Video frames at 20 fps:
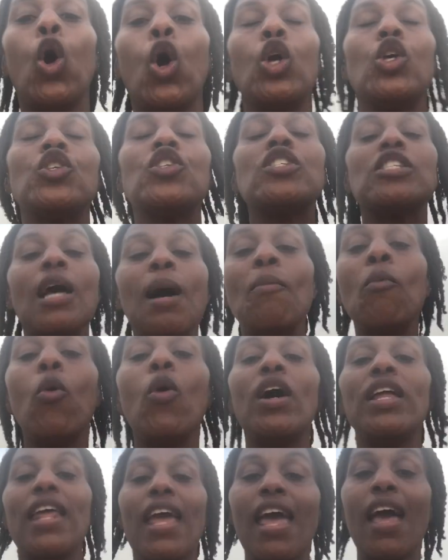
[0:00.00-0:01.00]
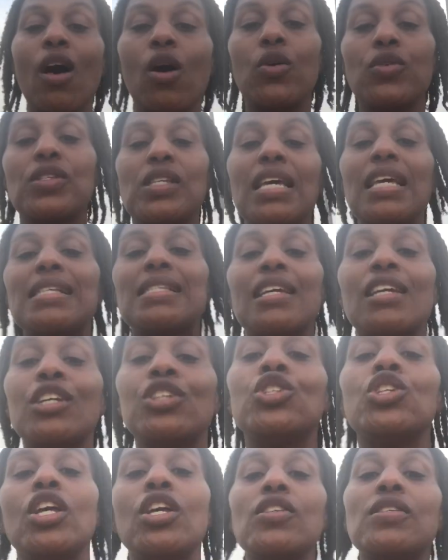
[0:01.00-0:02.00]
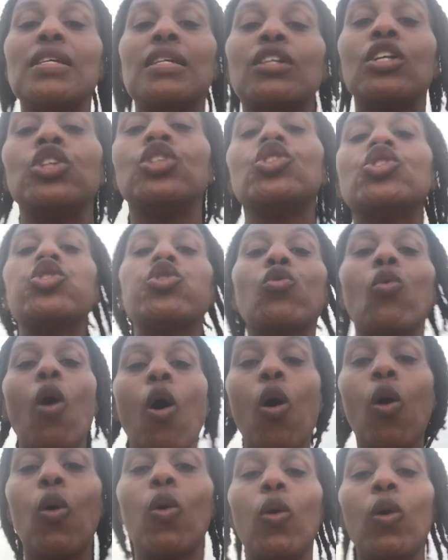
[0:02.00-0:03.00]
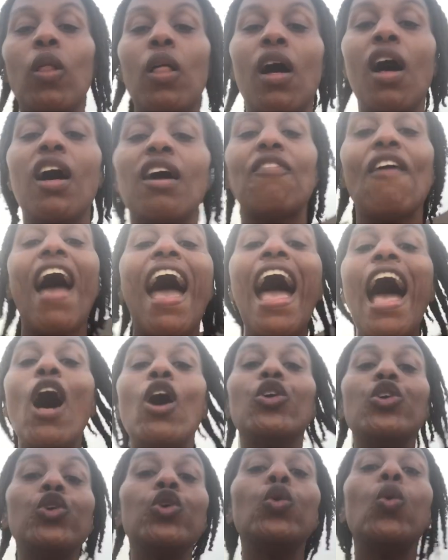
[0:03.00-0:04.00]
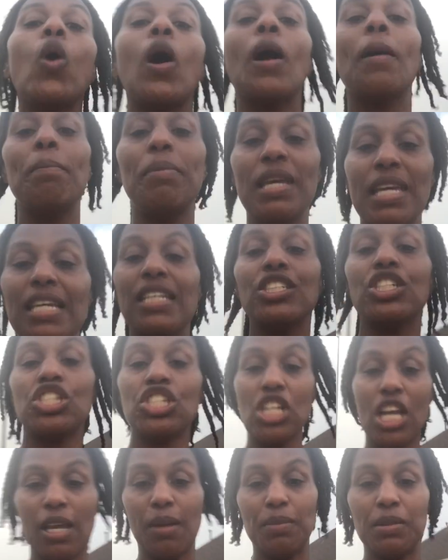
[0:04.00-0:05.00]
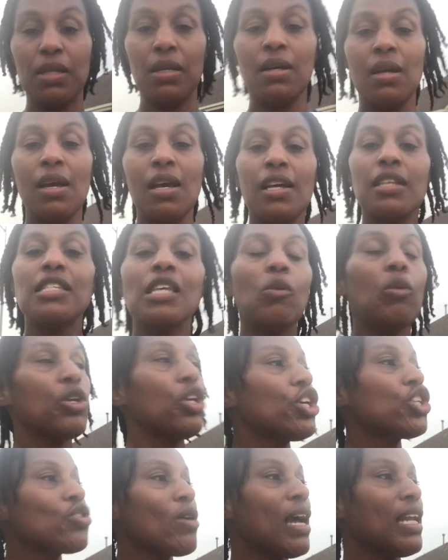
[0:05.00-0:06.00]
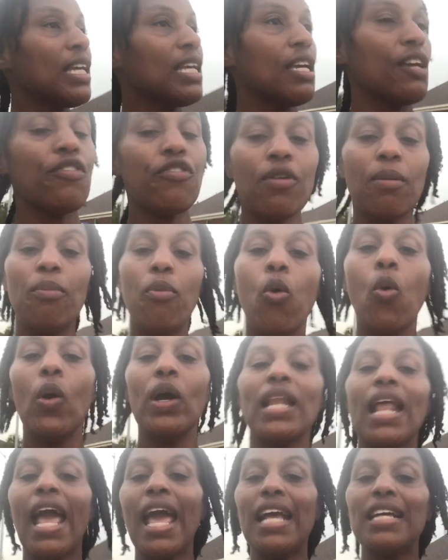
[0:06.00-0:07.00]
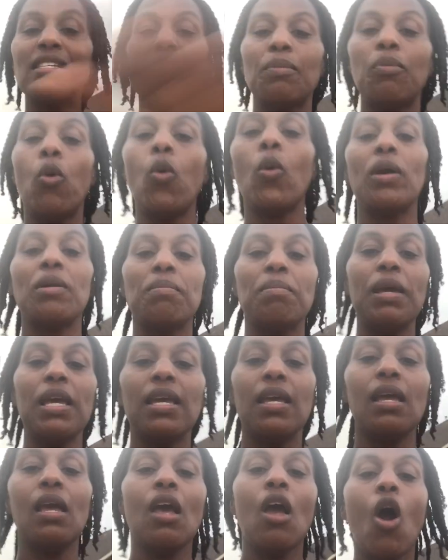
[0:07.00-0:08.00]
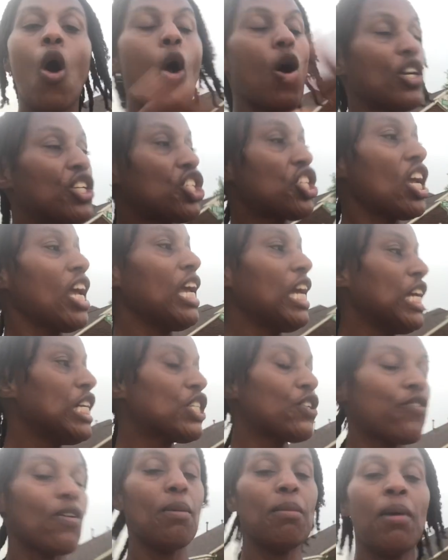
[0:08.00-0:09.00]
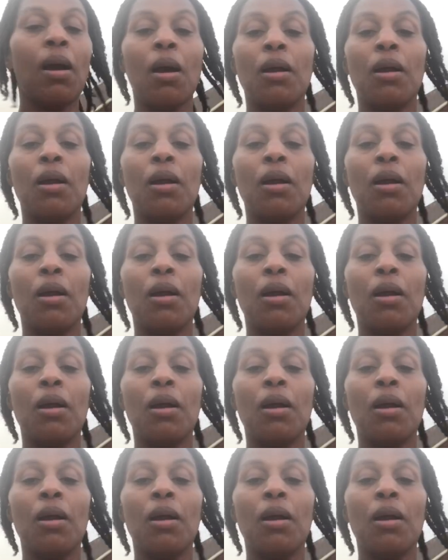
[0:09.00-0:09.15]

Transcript: someone else is in control of how you are being shaped. See, when you're trying to get from point A to point B or change from